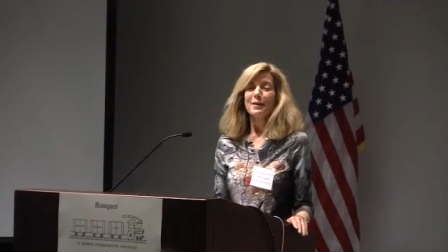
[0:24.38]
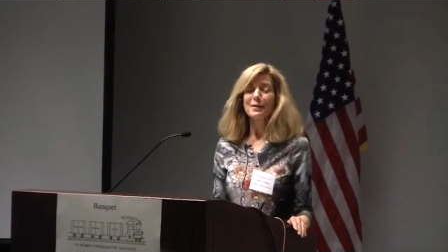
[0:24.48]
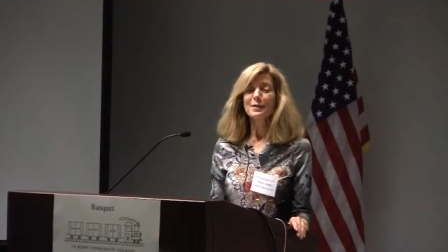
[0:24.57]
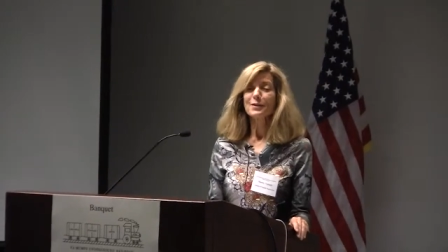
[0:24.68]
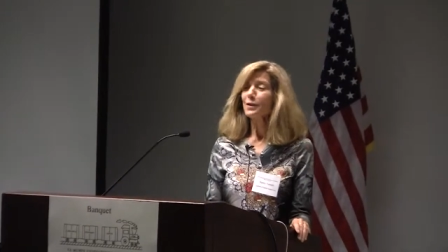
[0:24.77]

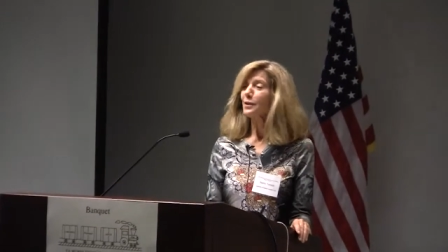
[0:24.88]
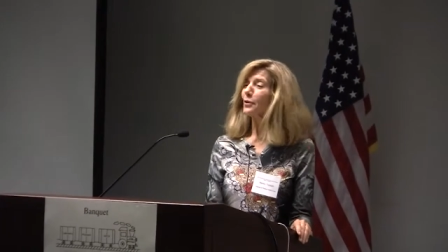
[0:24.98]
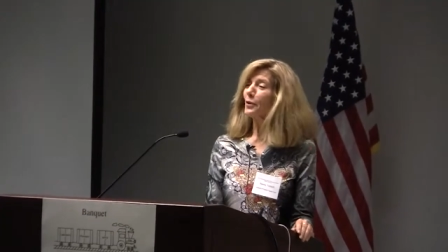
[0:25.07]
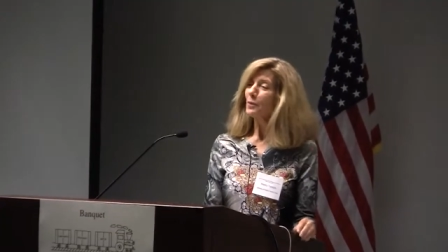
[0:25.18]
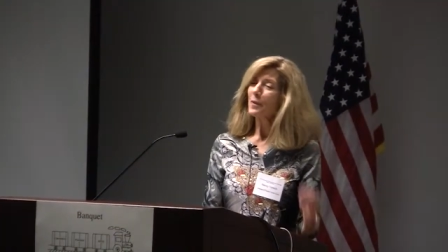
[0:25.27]
This is just
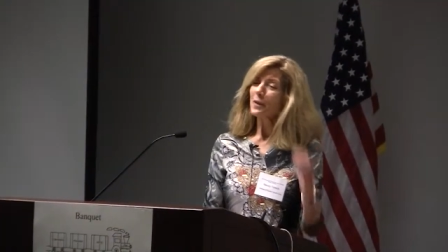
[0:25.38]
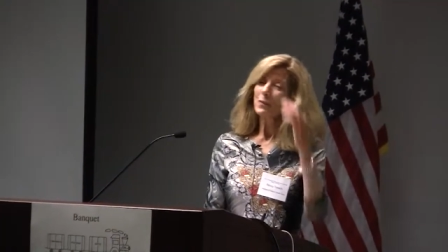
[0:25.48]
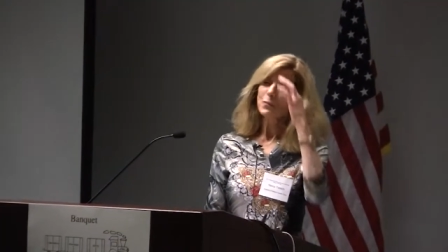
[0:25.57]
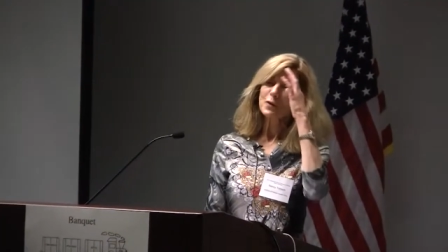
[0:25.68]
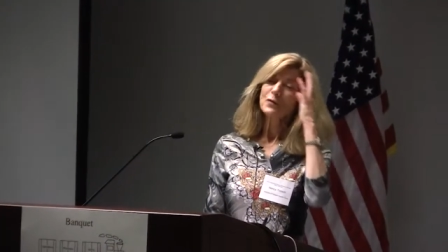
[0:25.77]
going to be a
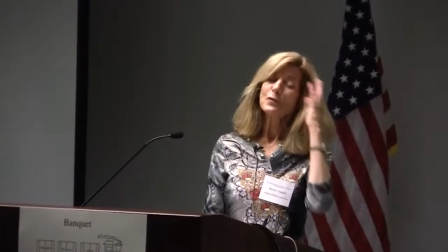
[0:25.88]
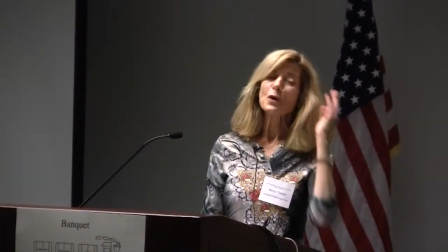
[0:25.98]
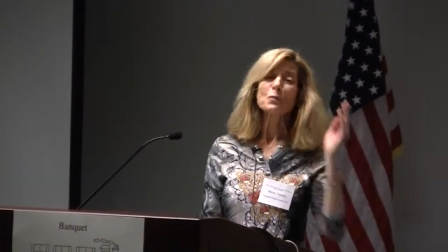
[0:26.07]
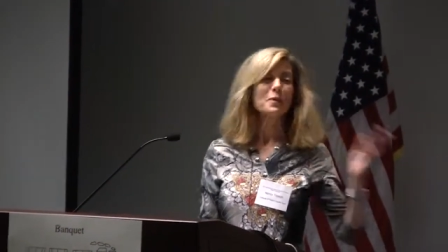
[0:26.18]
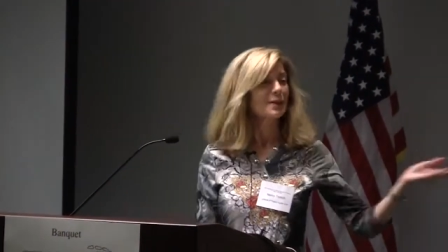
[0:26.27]
brief
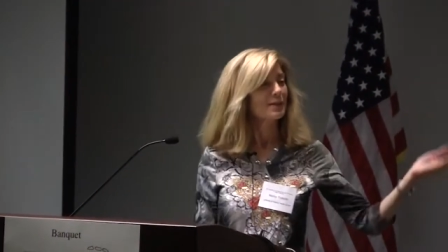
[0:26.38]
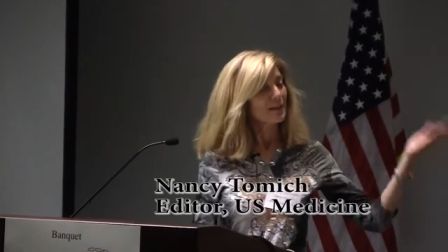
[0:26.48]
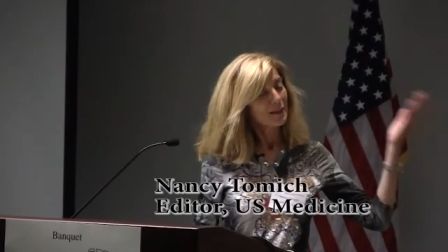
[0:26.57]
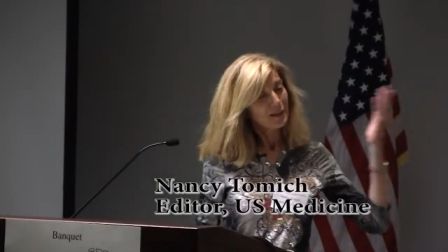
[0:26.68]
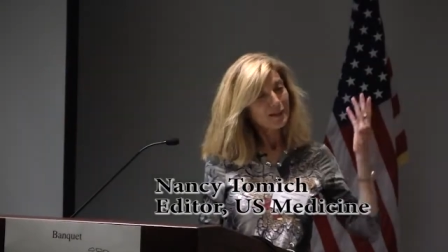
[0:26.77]
note because
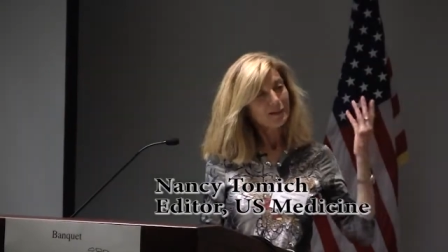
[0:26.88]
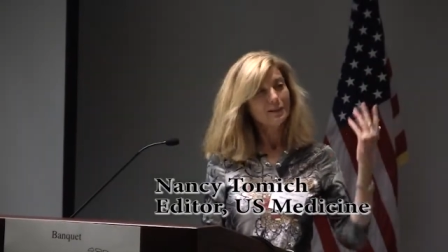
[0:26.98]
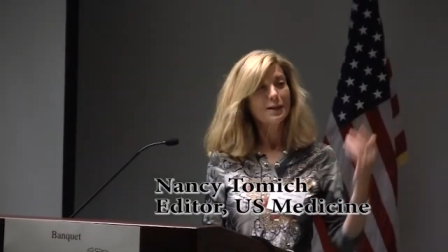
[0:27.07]
I think